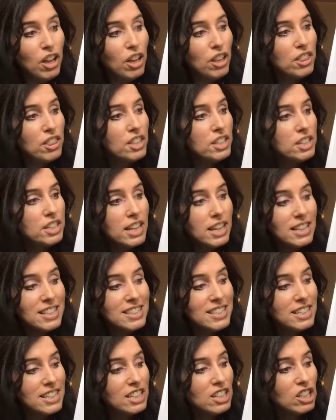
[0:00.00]
The nest
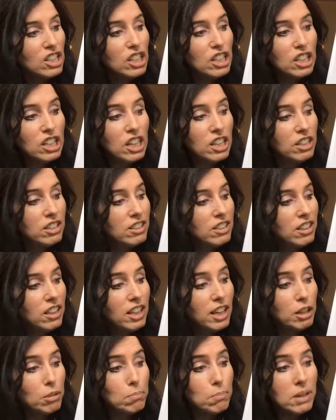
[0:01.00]
didn't look
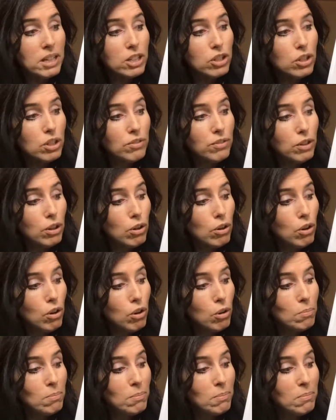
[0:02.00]
like much of a
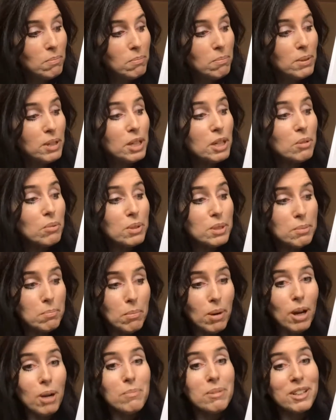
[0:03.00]
home, but it was
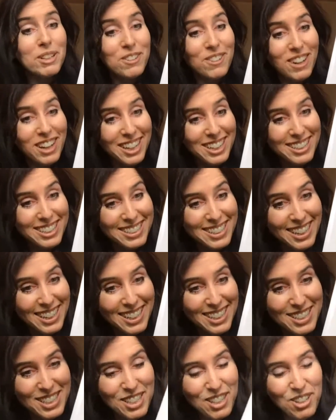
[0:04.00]
Mama
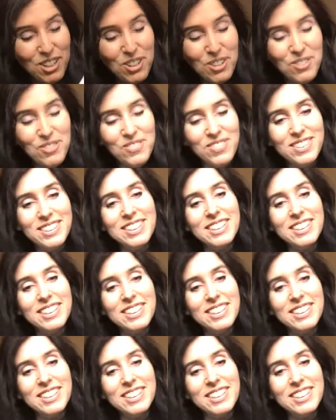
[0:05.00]
Crocodile's home.